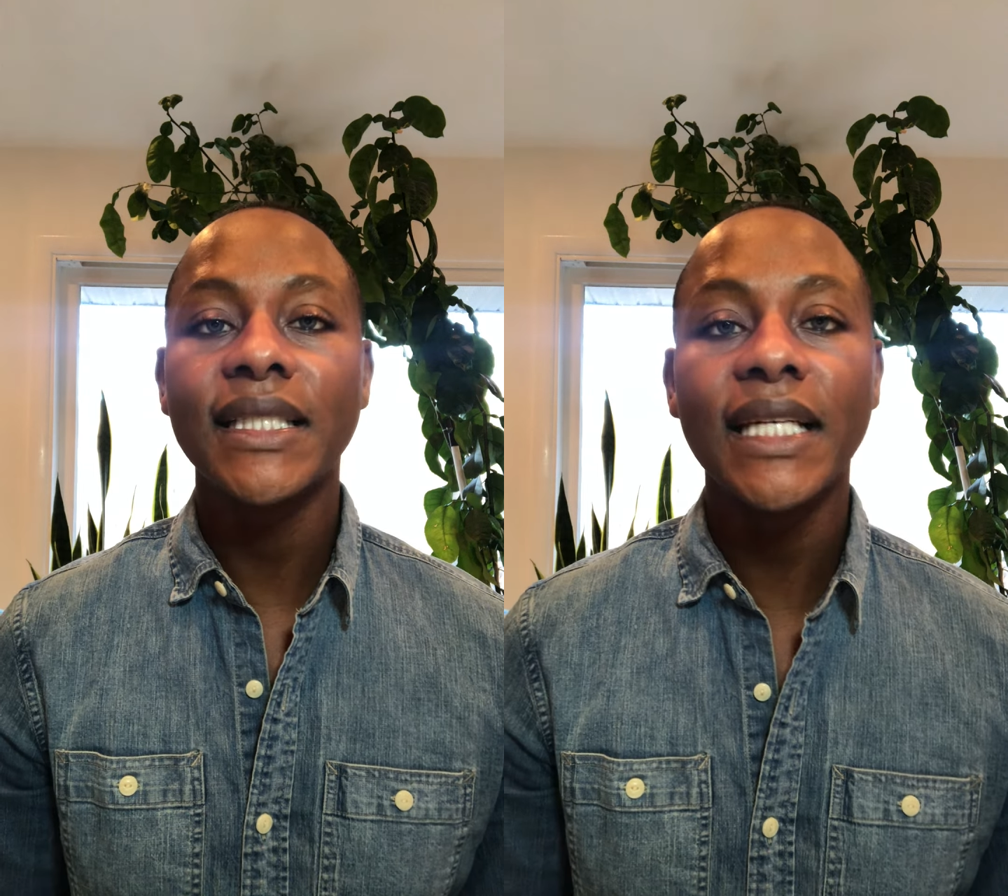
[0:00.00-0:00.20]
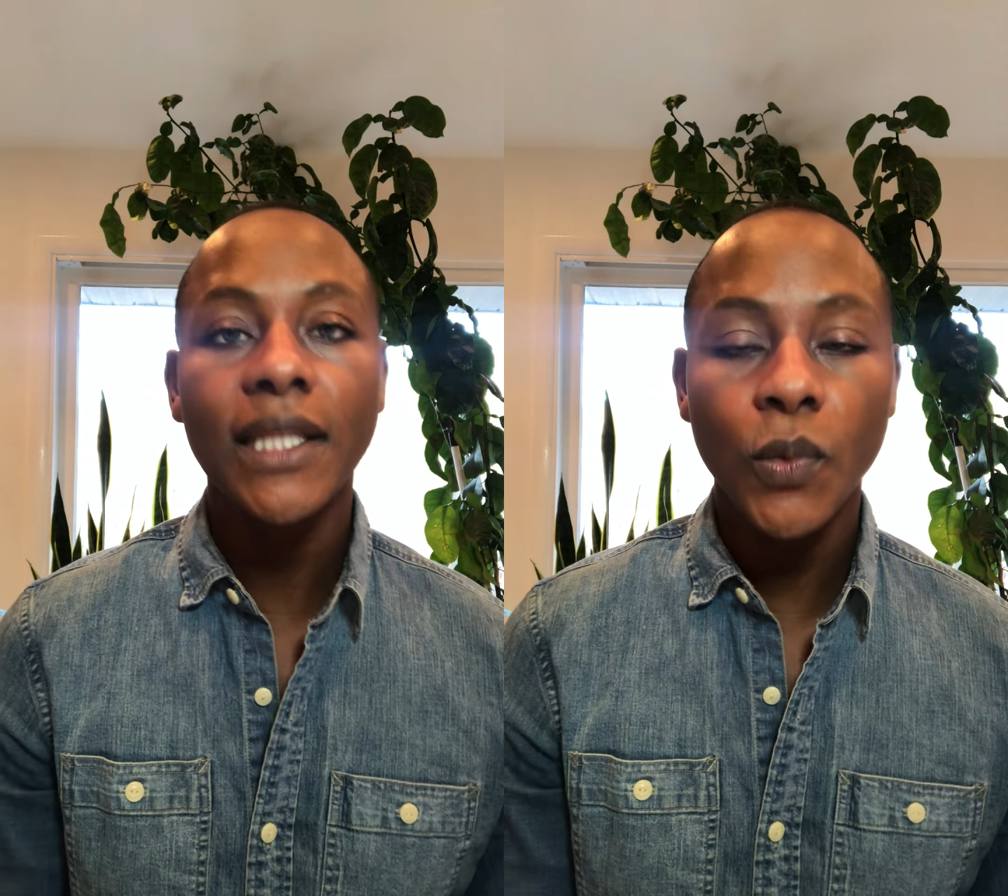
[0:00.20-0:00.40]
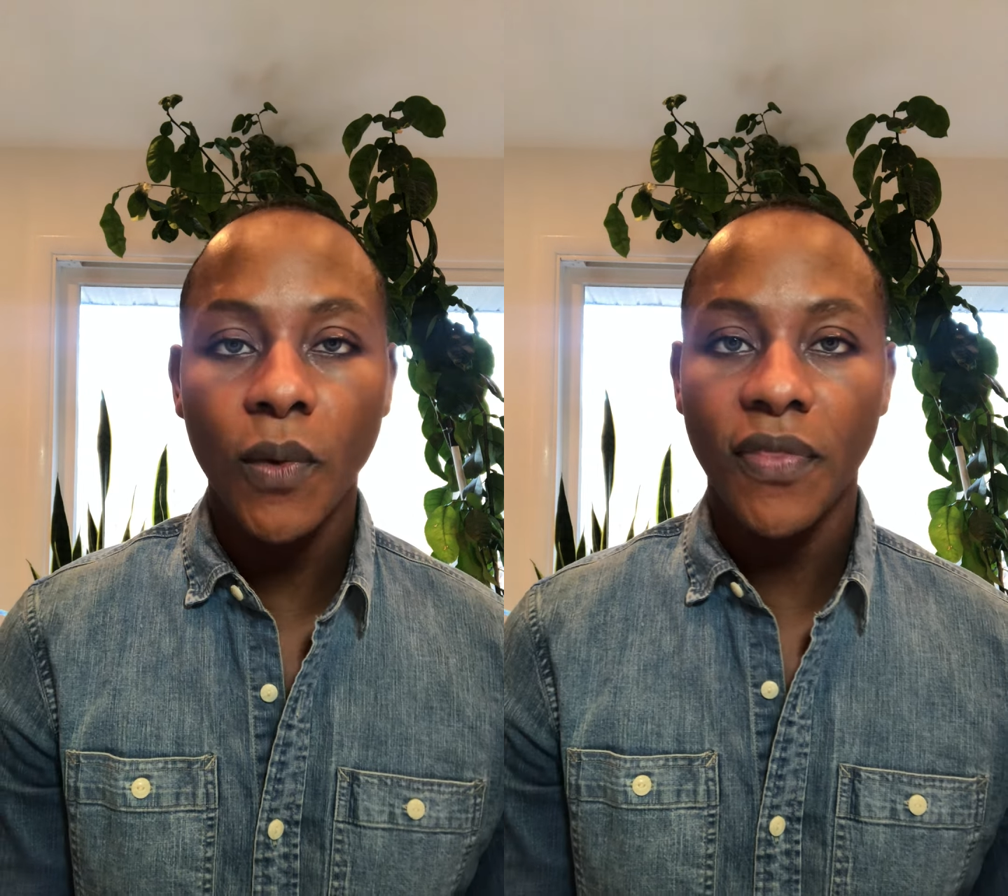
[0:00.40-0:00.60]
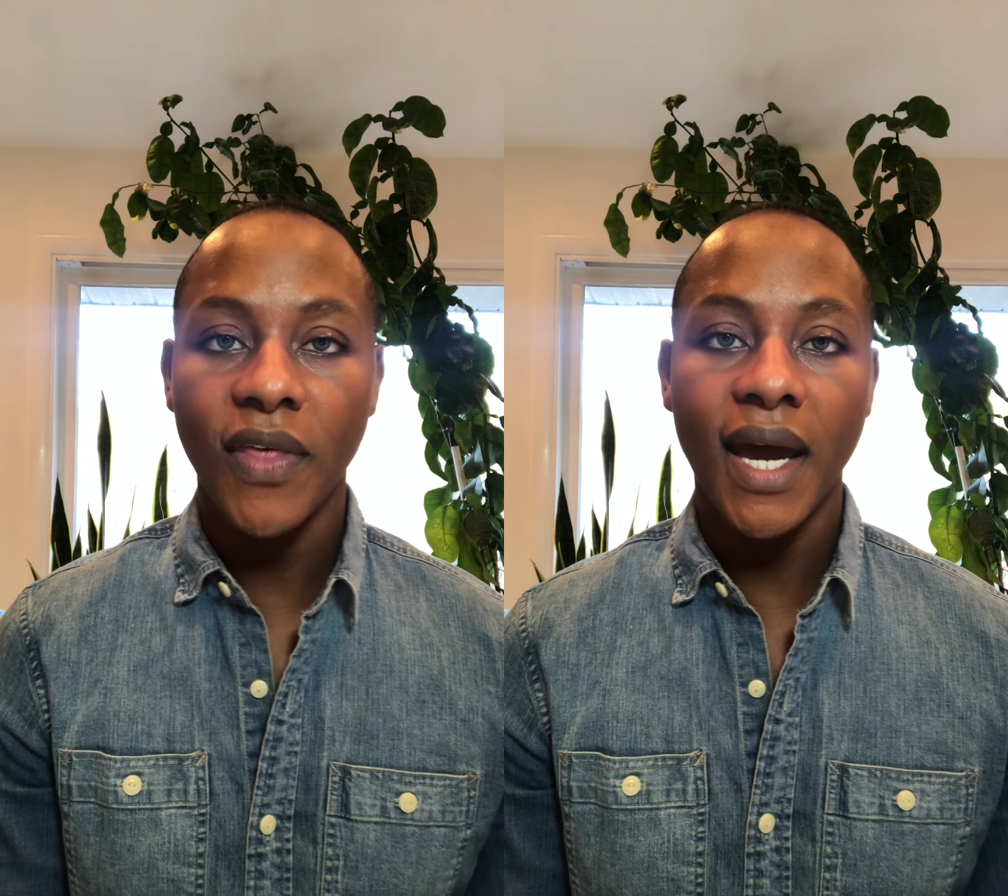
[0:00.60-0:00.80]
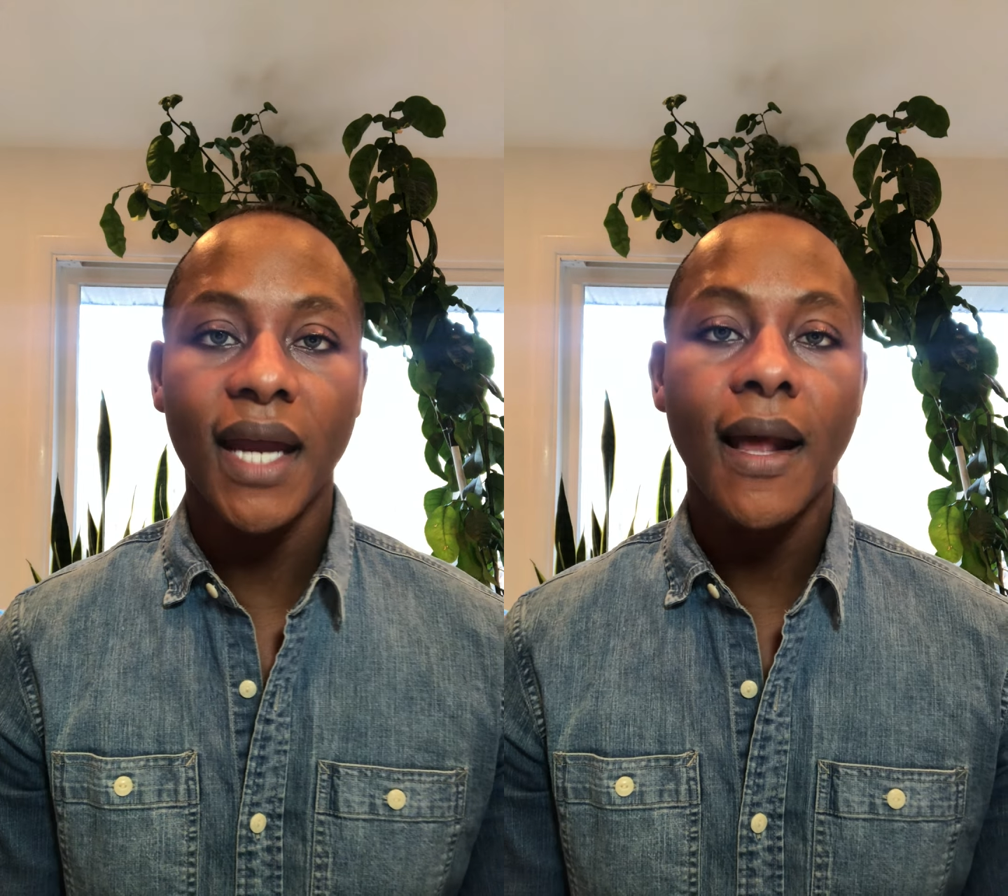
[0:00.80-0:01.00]
dealing with
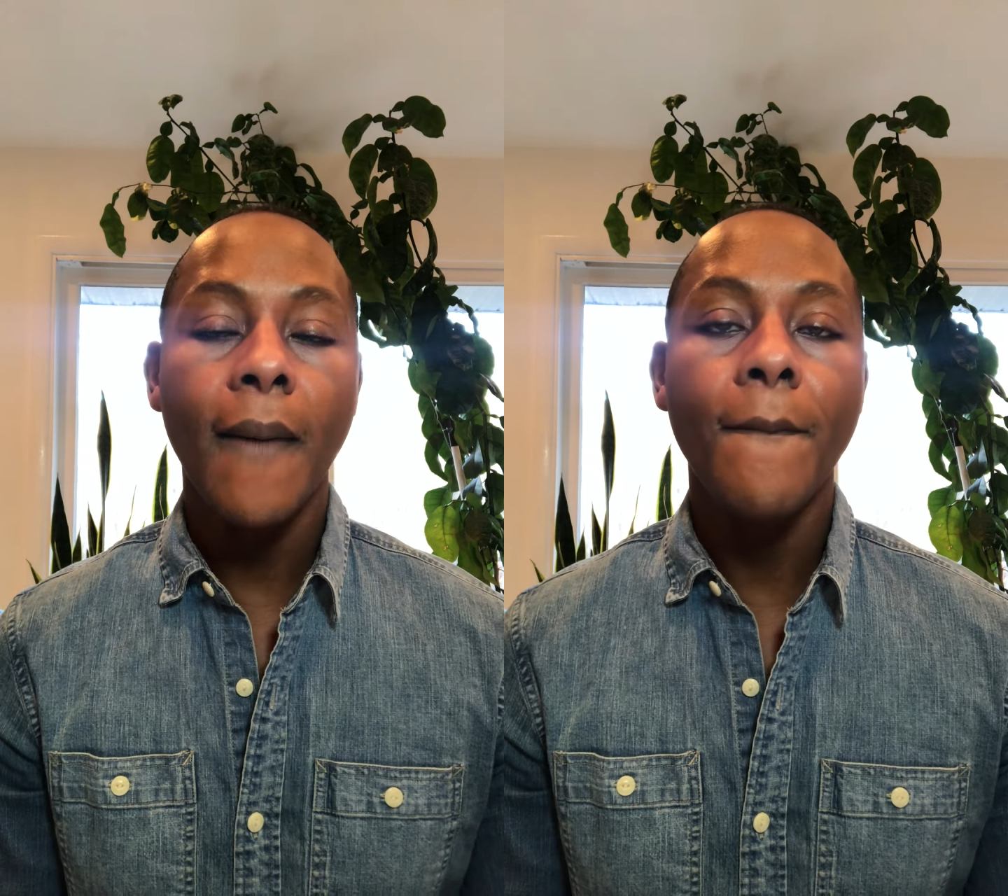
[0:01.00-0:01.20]
that,